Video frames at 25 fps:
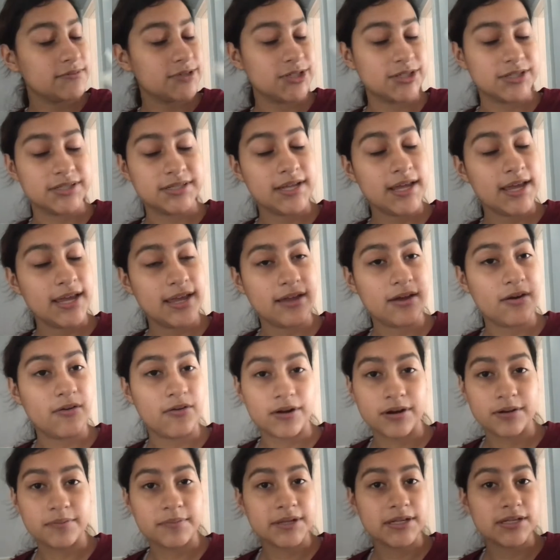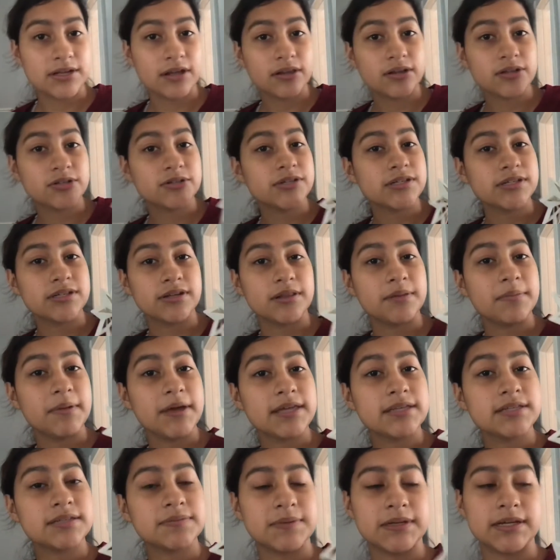Just saying, ornament Dollar Trees are the
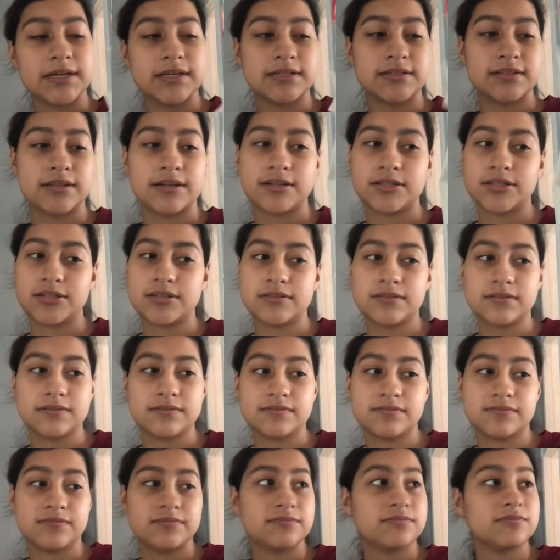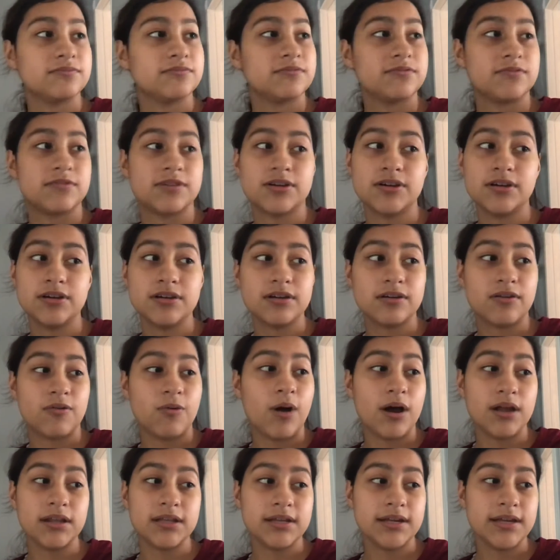best because they're good
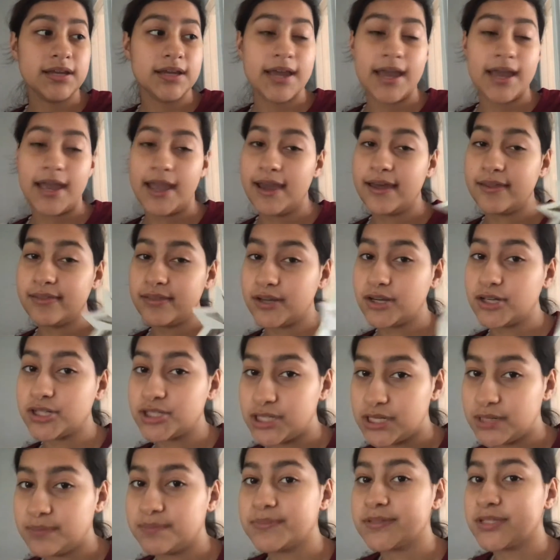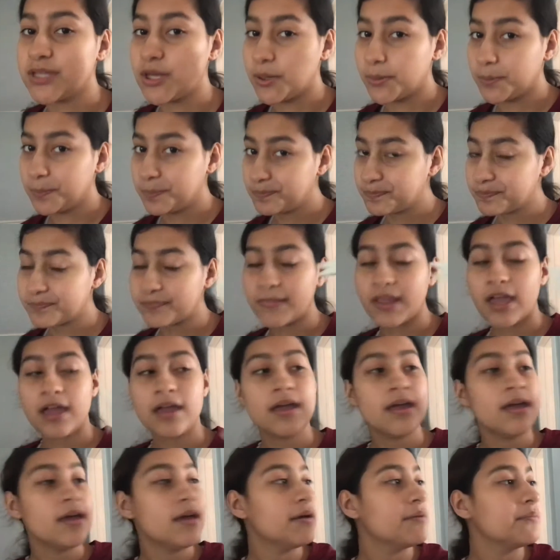quality and they're cheap. So,
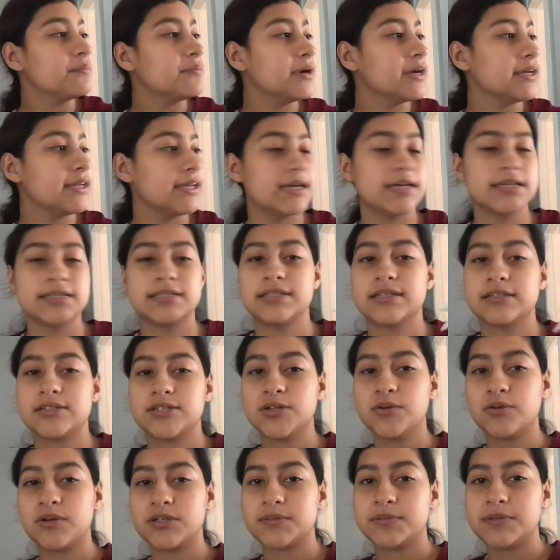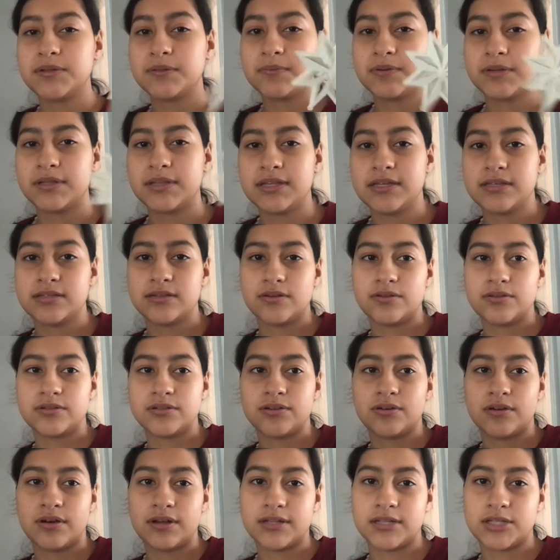but yes, she wants me to put these
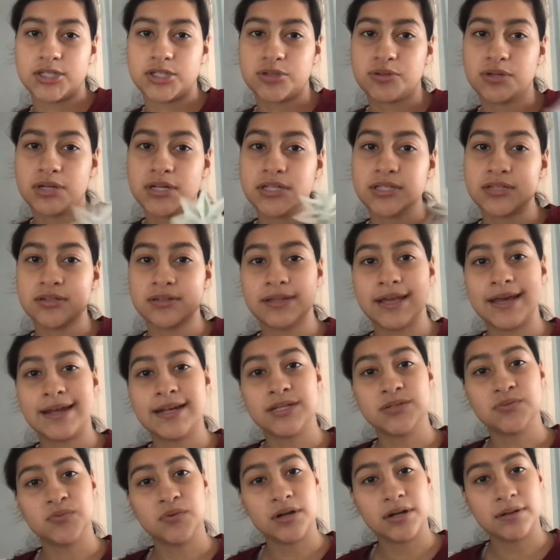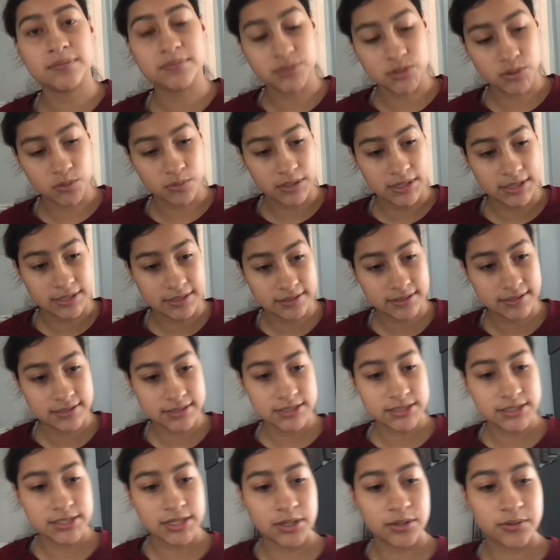also on the tree, so that is what I'm doing.
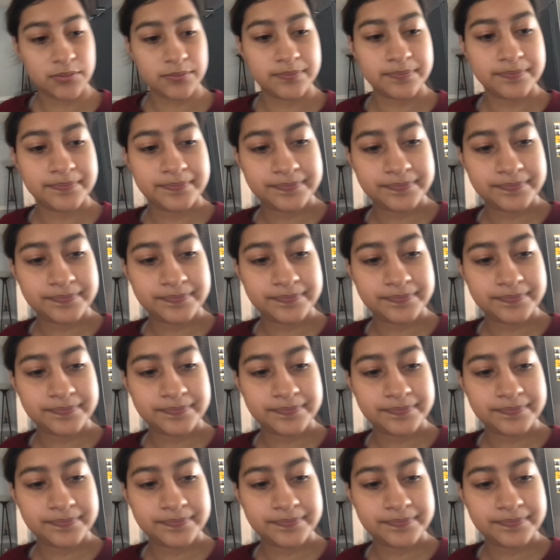So